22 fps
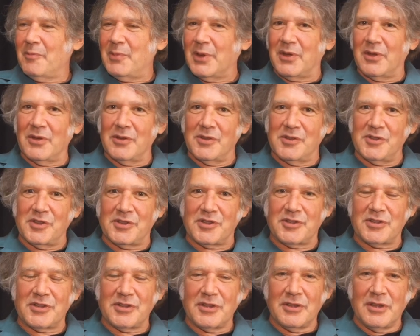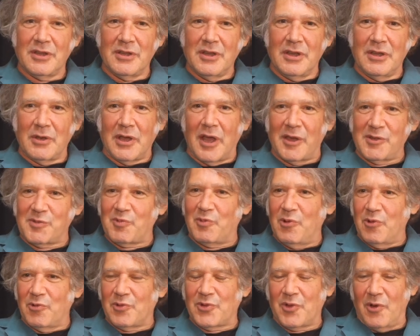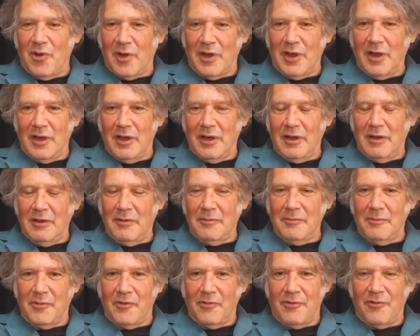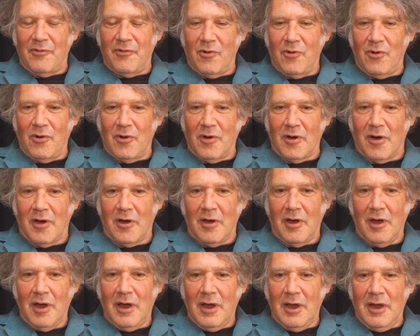because as we were talking before,